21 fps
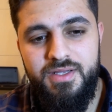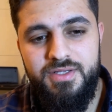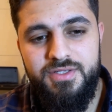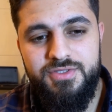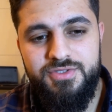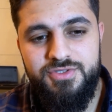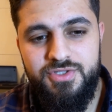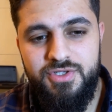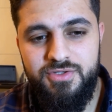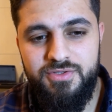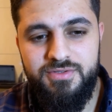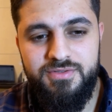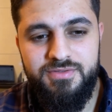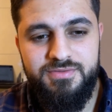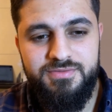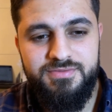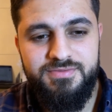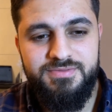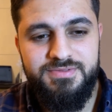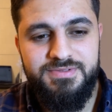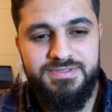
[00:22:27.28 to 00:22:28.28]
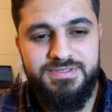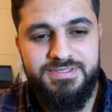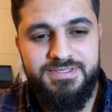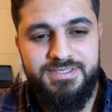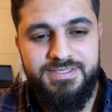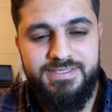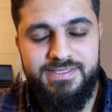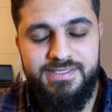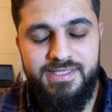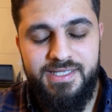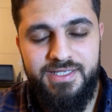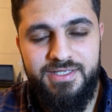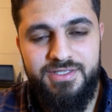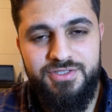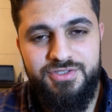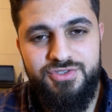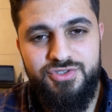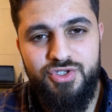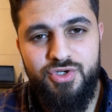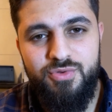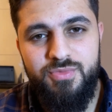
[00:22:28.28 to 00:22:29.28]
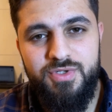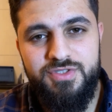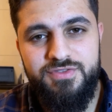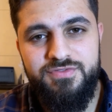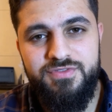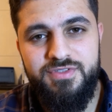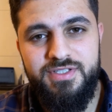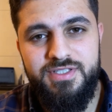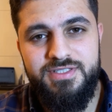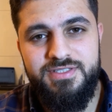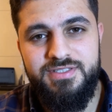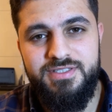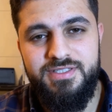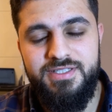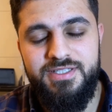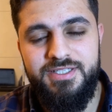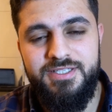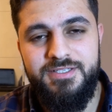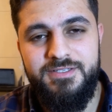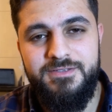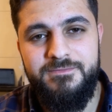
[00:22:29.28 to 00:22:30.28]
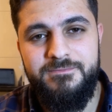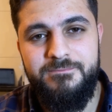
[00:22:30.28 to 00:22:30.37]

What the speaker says: So, thank you so much for listening.